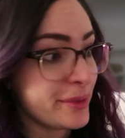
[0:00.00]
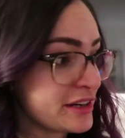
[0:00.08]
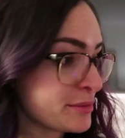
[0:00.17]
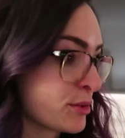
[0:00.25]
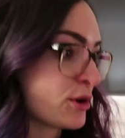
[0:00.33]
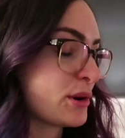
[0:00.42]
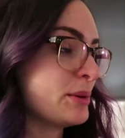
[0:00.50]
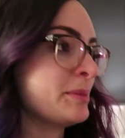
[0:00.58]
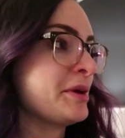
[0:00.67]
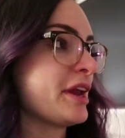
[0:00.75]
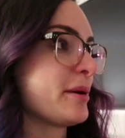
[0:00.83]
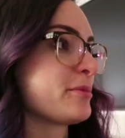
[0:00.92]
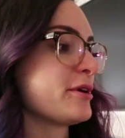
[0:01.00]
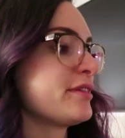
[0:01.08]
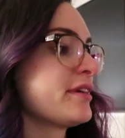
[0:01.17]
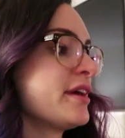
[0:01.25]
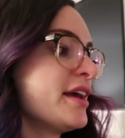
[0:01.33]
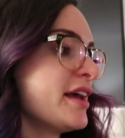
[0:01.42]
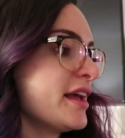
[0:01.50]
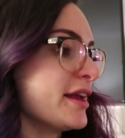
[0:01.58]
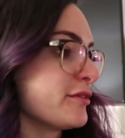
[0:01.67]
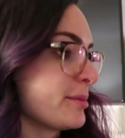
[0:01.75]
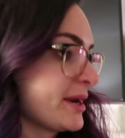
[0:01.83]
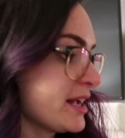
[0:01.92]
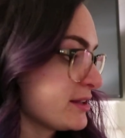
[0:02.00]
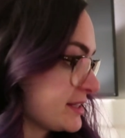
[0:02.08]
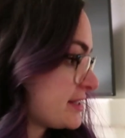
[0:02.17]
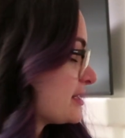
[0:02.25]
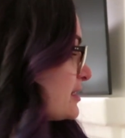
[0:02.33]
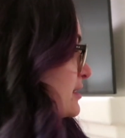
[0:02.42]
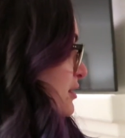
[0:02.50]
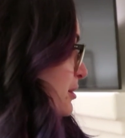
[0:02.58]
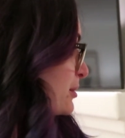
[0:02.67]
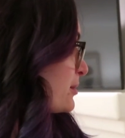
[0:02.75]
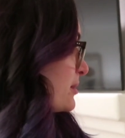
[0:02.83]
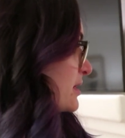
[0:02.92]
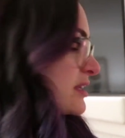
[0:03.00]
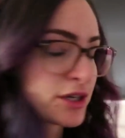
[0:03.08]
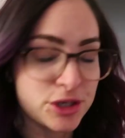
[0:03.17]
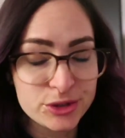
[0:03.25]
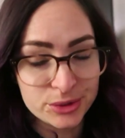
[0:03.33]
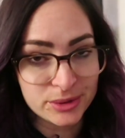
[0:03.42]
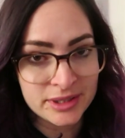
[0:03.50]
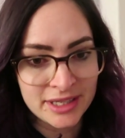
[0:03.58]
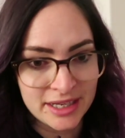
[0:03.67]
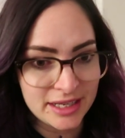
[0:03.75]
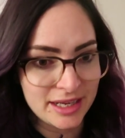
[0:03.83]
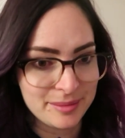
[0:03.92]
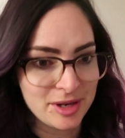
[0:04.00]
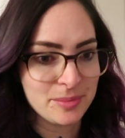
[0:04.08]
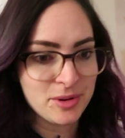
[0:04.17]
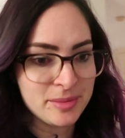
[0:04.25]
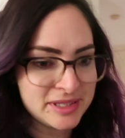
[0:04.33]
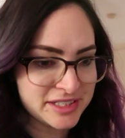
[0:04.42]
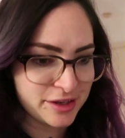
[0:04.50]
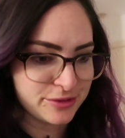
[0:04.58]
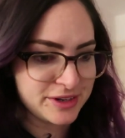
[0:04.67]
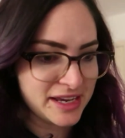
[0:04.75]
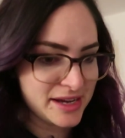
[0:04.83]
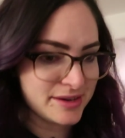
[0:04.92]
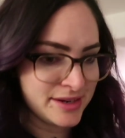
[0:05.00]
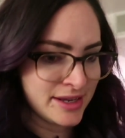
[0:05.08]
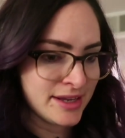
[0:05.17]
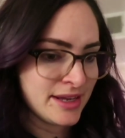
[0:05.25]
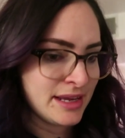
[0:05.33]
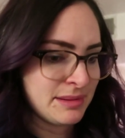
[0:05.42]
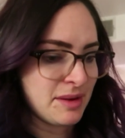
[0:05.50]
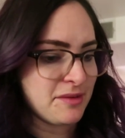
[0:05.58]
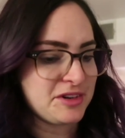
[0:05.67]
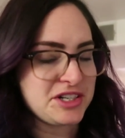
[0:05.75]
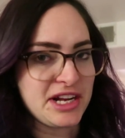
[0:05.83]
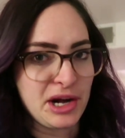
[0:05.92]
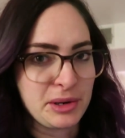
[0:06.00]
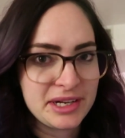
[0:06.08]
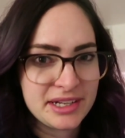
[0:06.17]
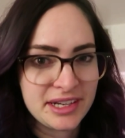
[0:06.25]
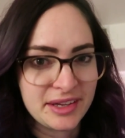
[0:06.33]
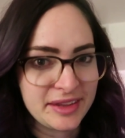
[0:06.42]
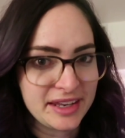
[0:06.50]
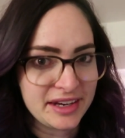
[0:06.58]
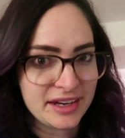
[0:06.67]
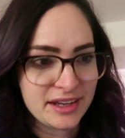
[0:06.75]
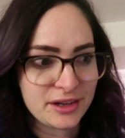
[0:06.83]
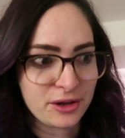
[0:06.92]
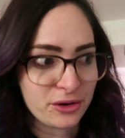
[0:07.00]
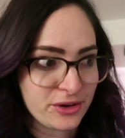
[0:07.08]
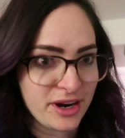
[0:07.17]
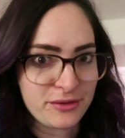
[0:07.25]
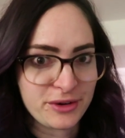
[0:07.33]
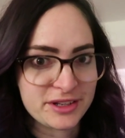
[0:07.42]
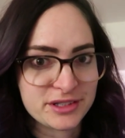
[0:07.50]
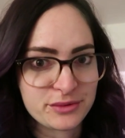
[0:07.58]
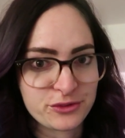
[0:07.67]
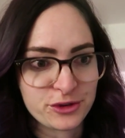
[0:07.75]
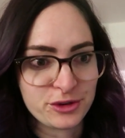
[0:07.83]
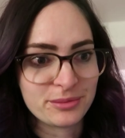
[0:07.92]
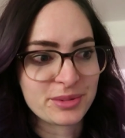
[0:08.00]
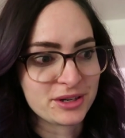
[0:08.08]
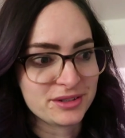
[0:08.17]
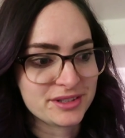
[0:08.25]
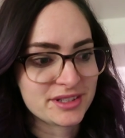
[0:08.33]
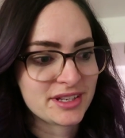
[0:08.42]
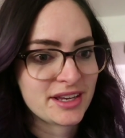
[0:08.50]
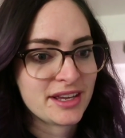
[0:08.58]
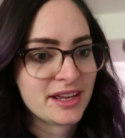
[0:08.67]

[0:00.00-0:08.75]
And then tomorrow we meet up with everybody else. So cool. I'm gonna put my stuff down, have a shower, and then go try and find some food because